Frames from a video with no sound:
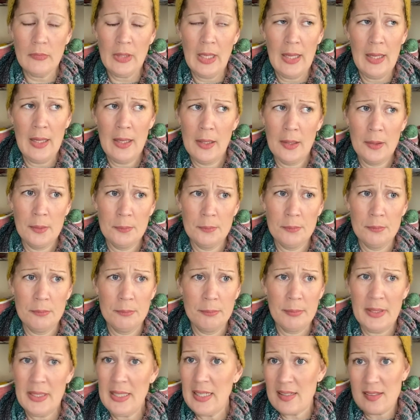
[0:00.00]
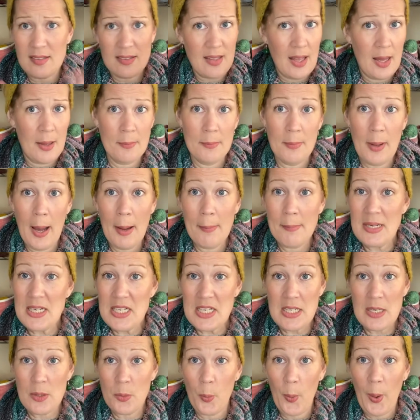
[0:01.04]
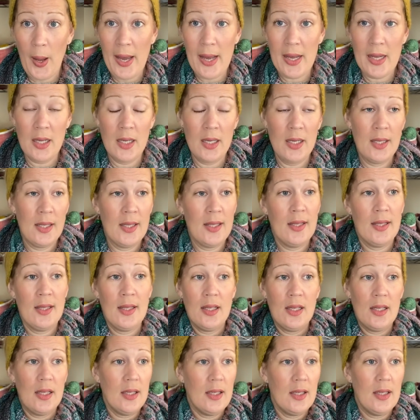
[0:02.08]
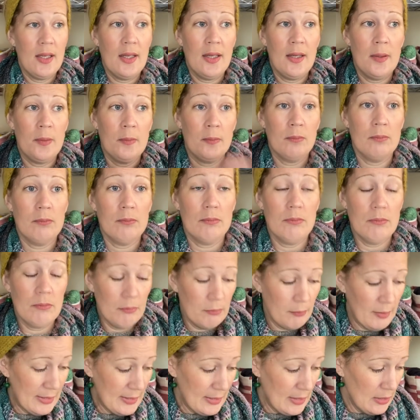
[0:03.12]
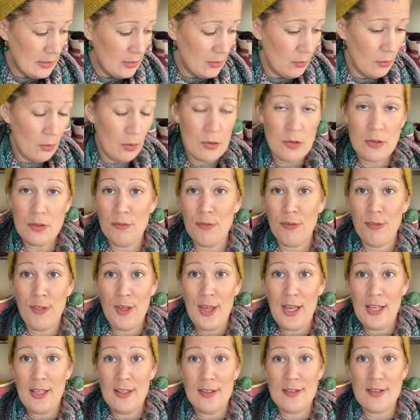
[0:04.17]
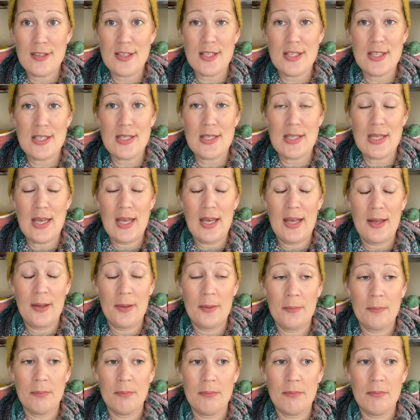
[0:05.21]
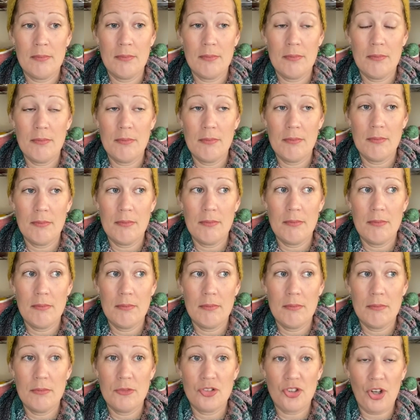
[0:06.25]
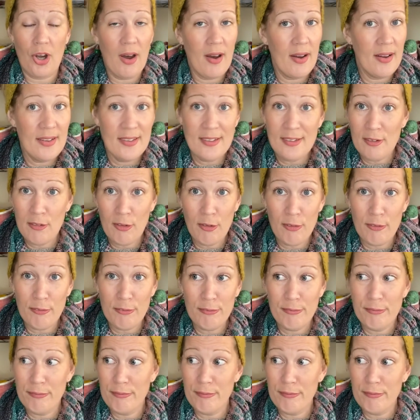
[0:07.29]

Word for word: Um, but yes, I'm, I'm knitting away um, making lots of things, um, dyeing a lot of